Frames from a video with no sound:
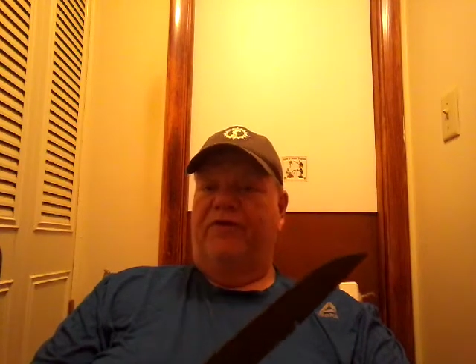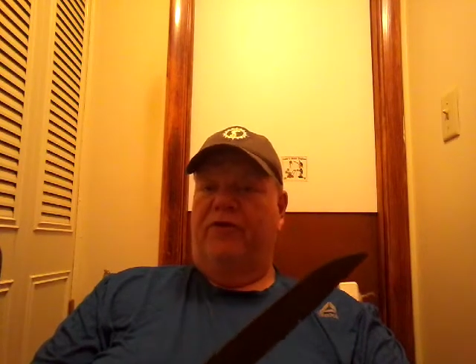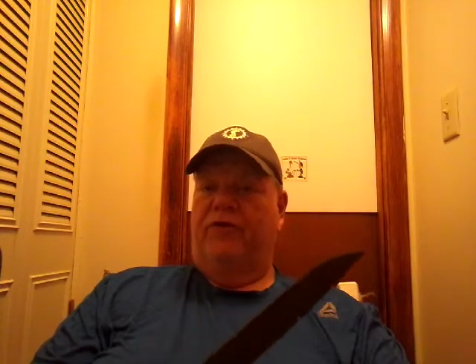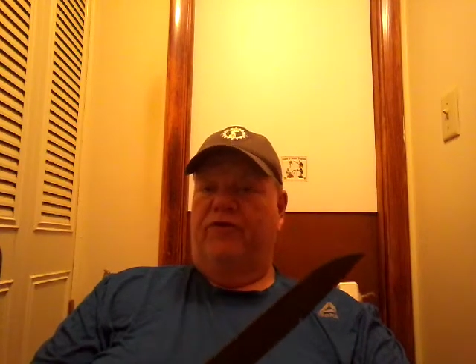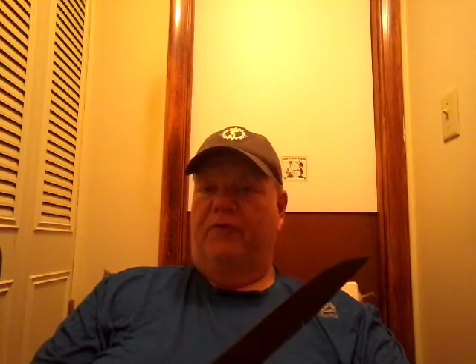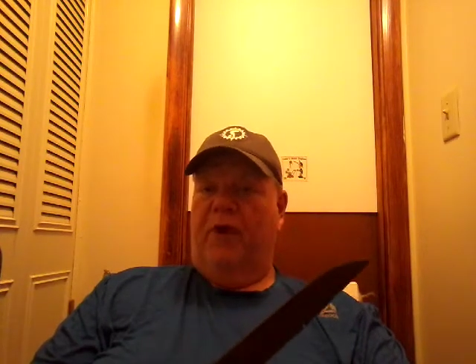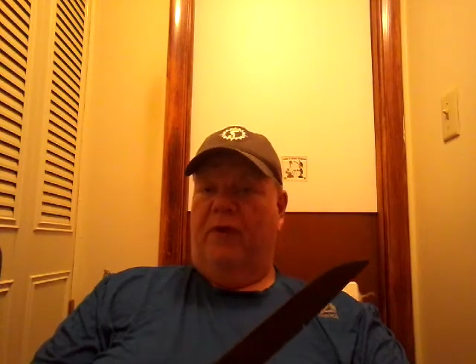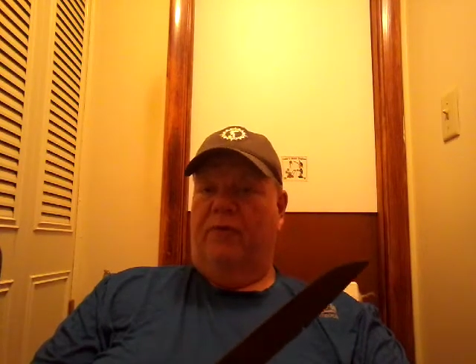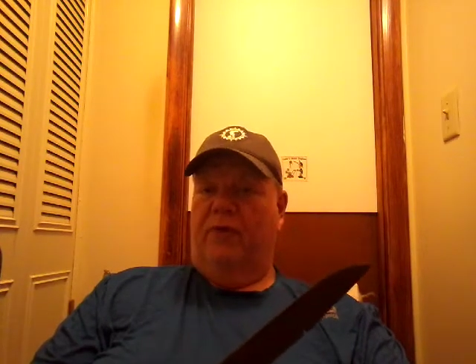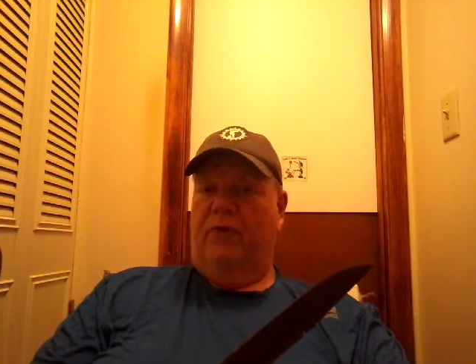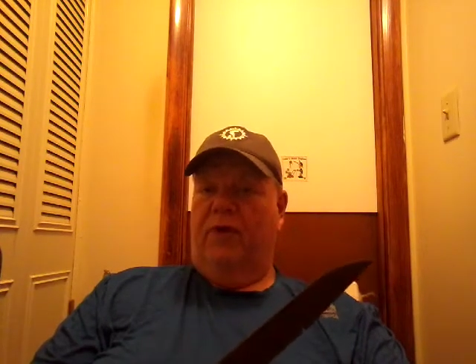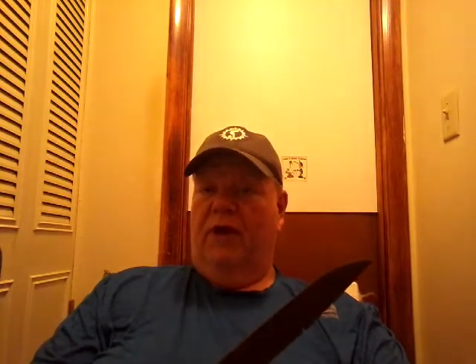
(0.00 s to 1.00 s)

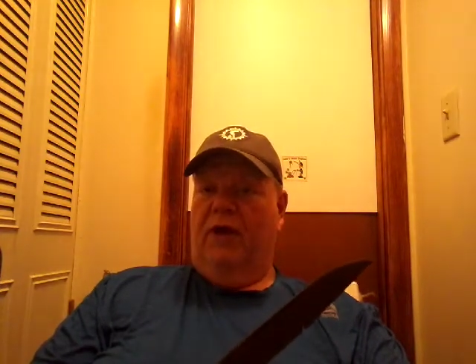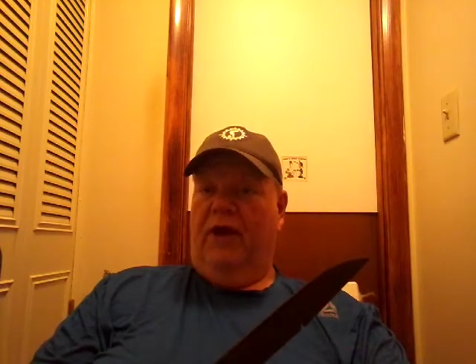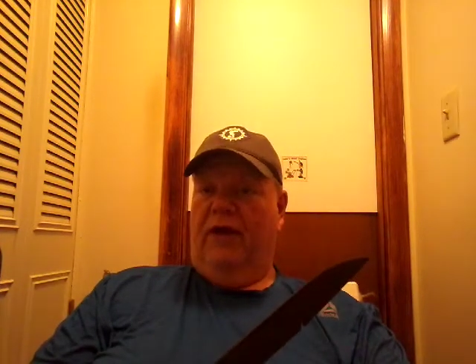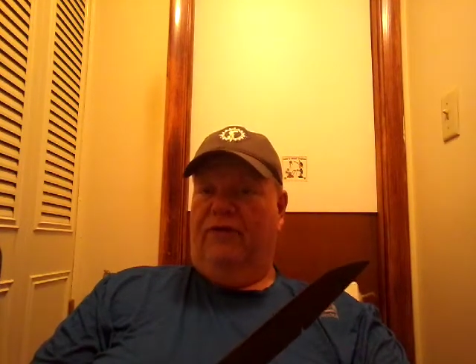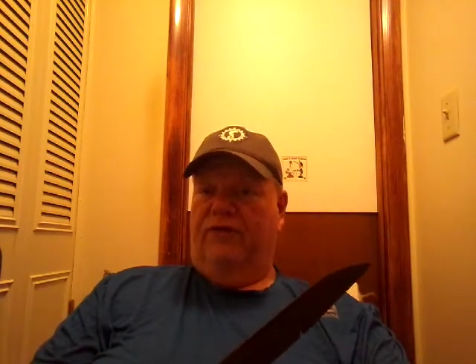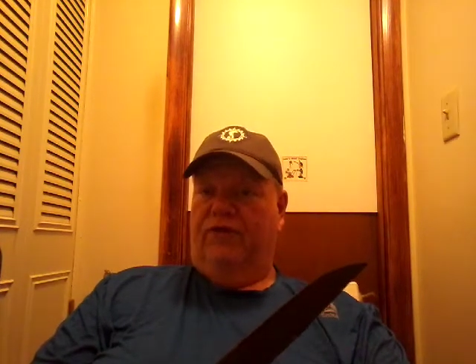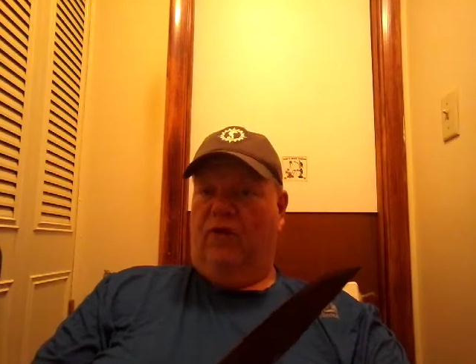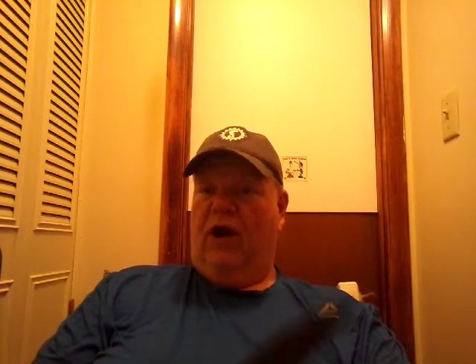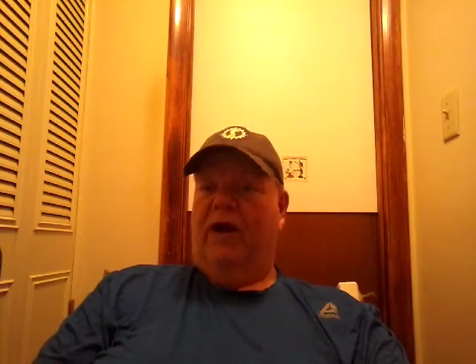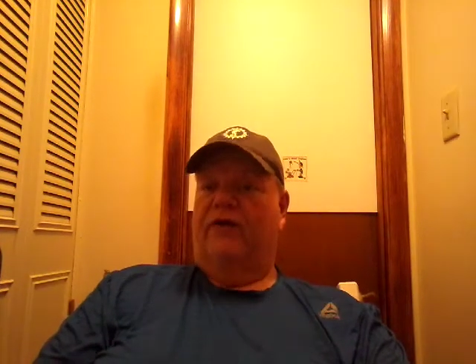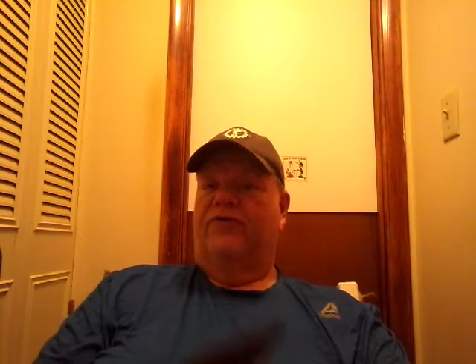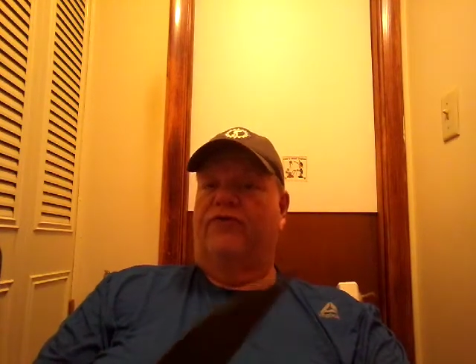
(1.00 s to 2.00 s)
newspaper and
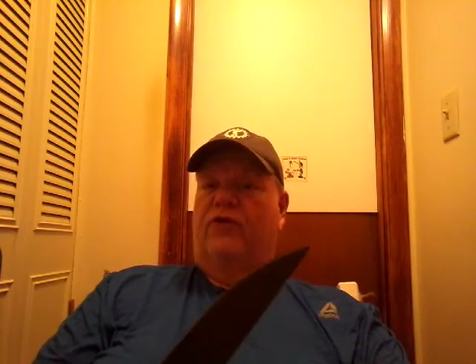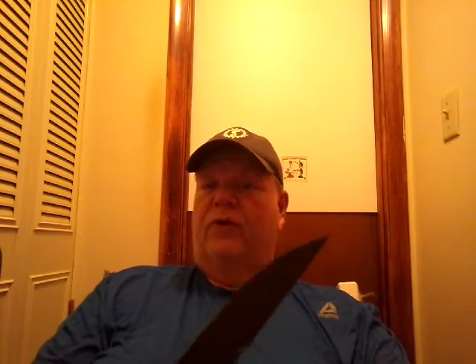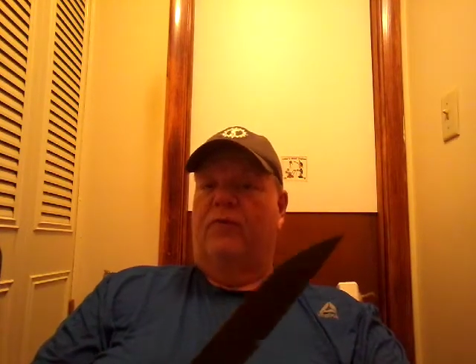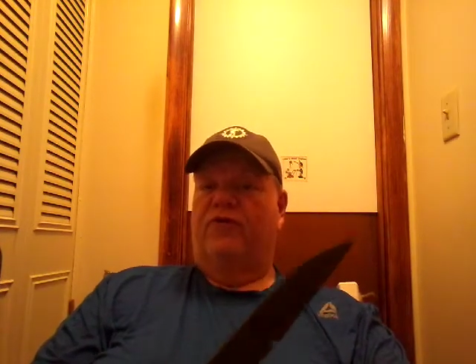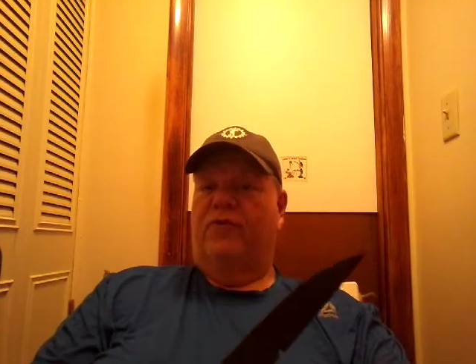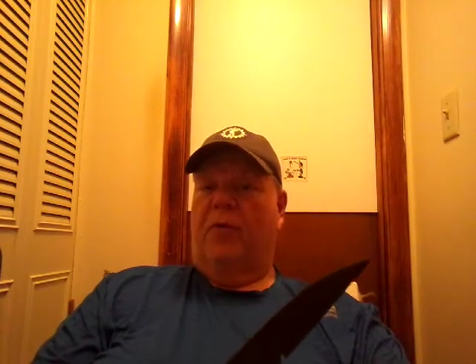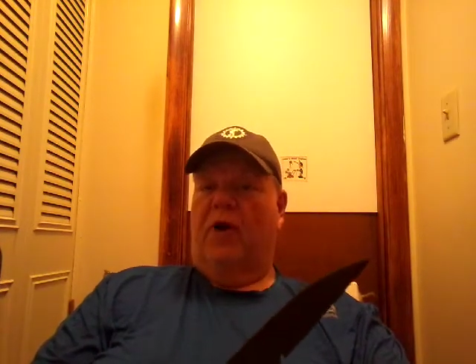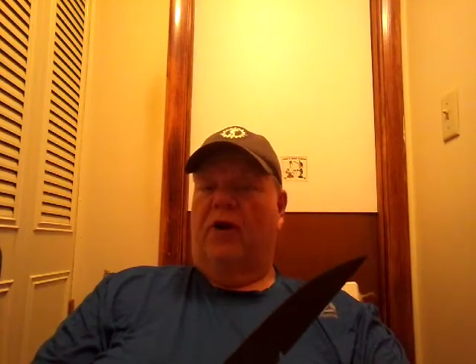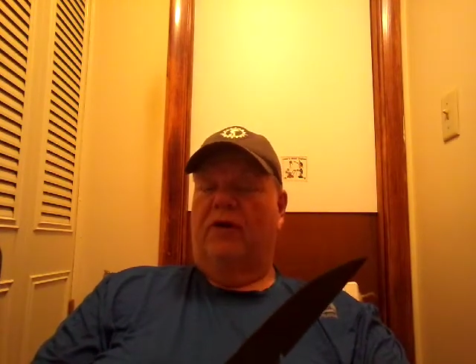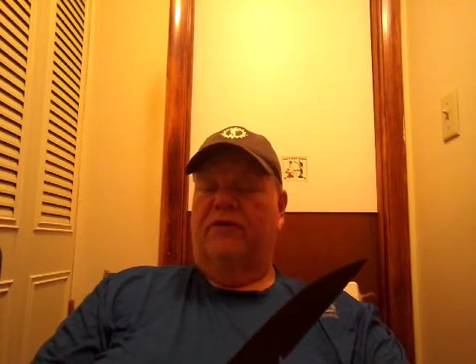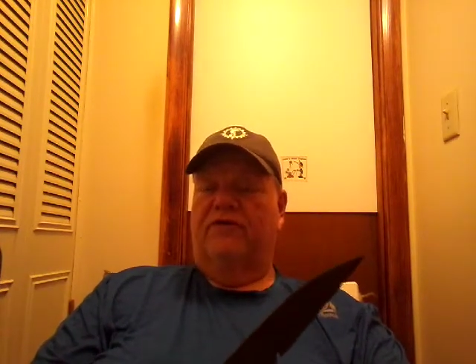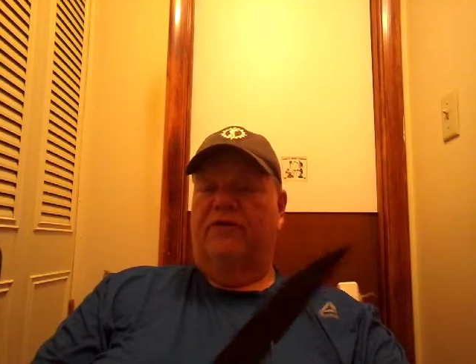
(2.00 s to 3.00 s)
strike a stream of
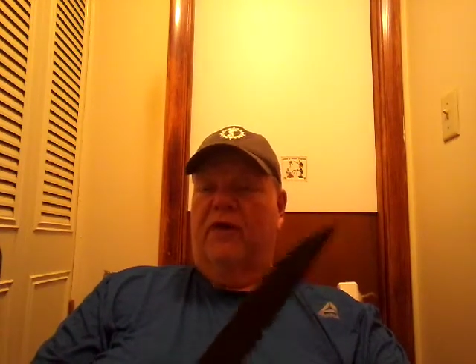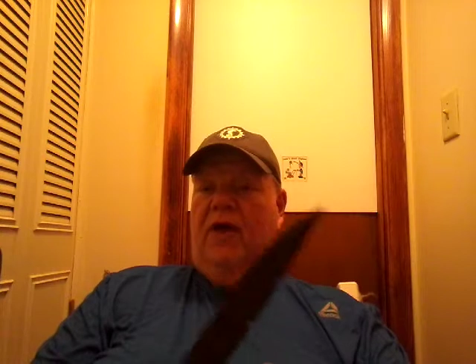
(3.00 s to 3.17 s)
sparks